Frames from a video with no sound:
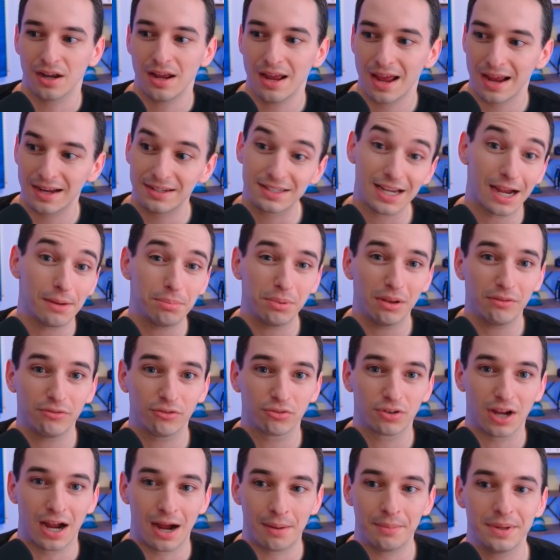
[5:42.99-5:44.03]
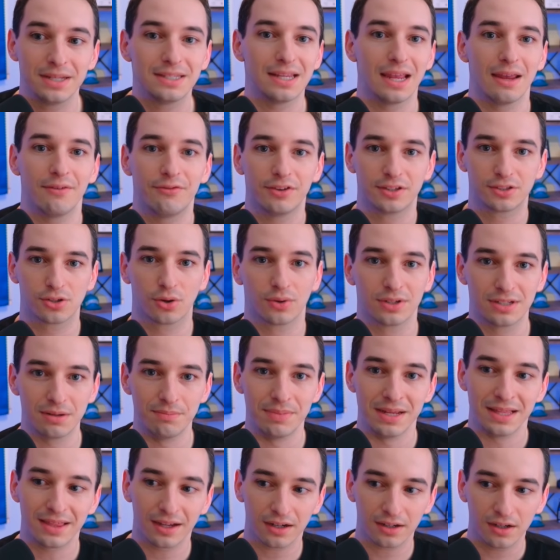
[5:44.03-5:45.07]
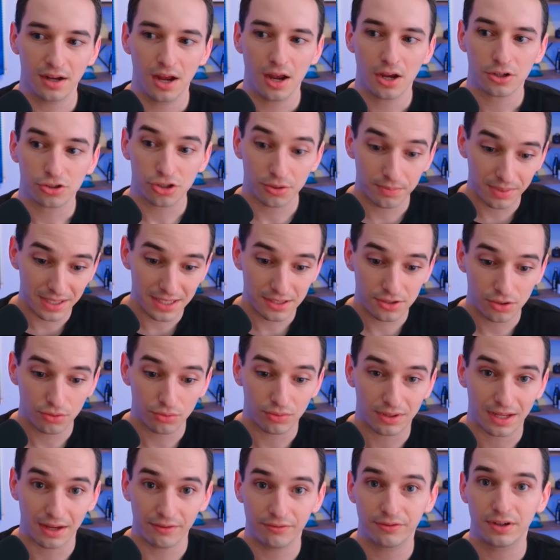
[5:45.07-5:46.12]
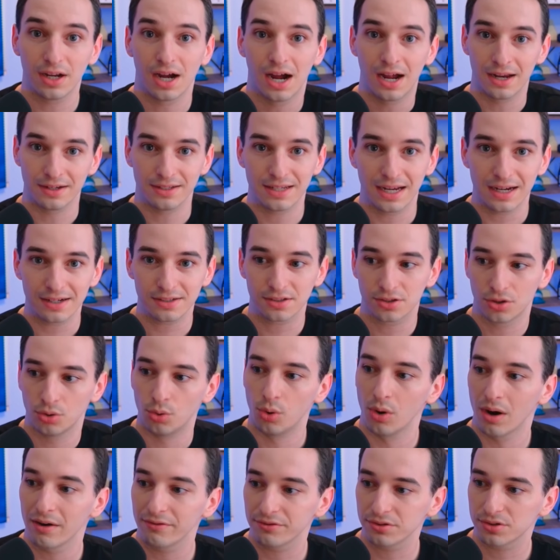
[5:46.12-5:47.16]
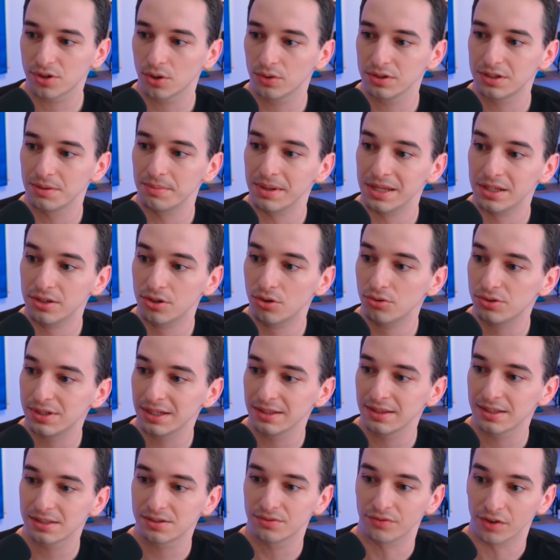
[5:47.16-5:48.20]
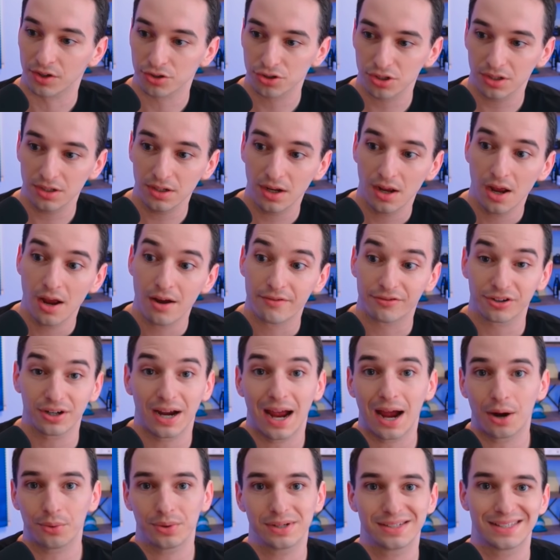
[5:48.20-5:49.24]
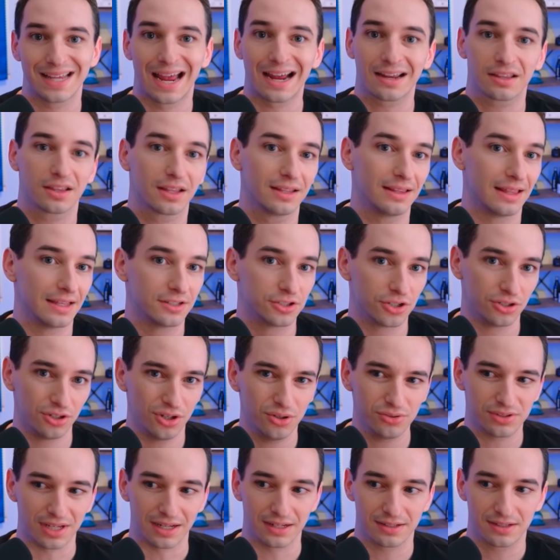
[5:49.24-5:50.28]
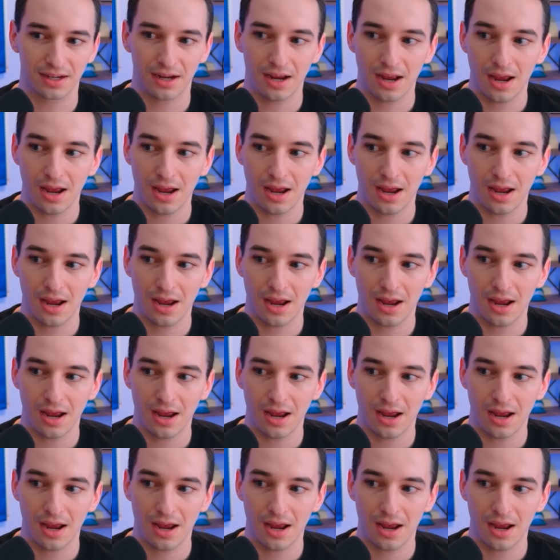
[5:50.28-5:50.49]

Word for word: A top level comment, if it's going to be there, should be to give context to whoever's going to be using this function for how exactly they should use it.